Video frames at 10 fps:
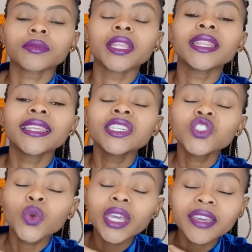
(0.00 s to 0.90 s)
This
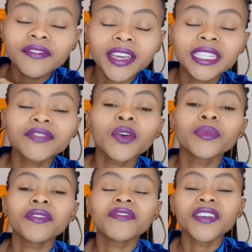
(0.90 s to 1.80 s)
took effect from the
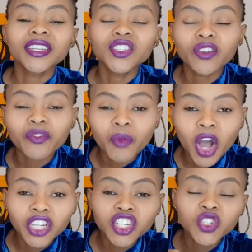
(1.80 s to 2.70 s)
1st of
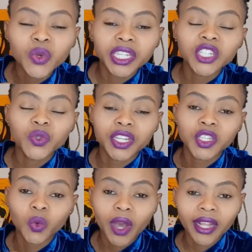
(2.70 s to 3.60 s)
March
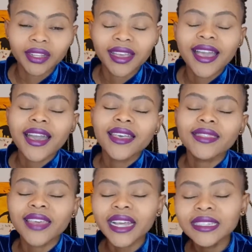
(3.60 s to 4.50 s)
2021.
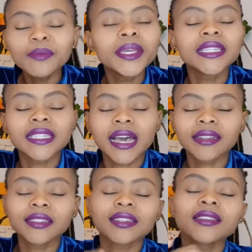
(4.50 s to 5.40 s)
That means
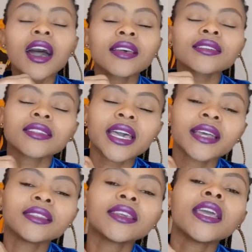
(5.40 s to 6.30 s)
that SARS
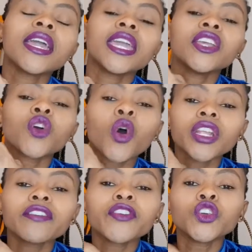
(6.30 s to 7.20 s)
said in
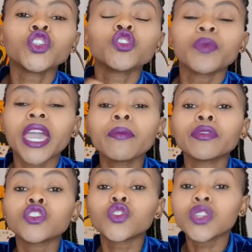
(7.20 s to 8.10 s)
order for you to be
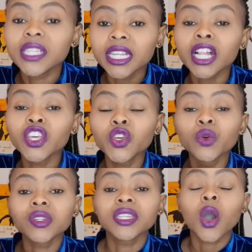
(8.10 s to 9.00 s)
able to still
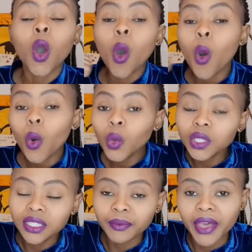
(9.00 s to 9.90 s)
use the
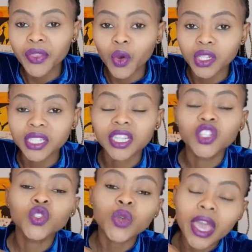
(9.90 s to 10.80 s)
old method
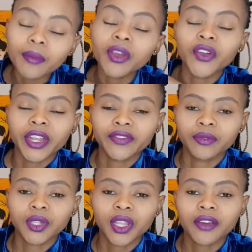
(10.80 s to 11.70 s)
to emigrate from
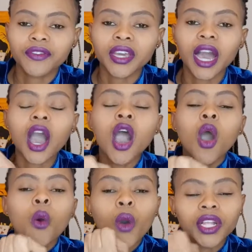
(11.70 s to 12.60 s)
South Africa,
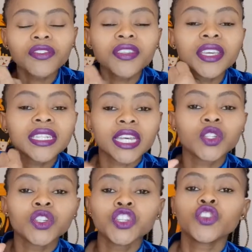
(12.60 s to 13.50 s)
one of the things that
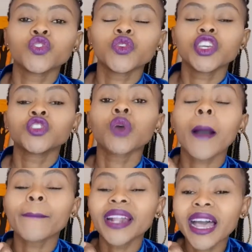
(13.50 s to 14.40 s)
you need to do is to
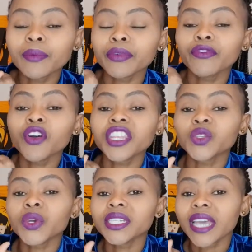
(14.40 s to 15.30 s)
apply before the
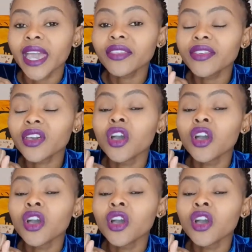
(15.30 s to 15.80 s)
28th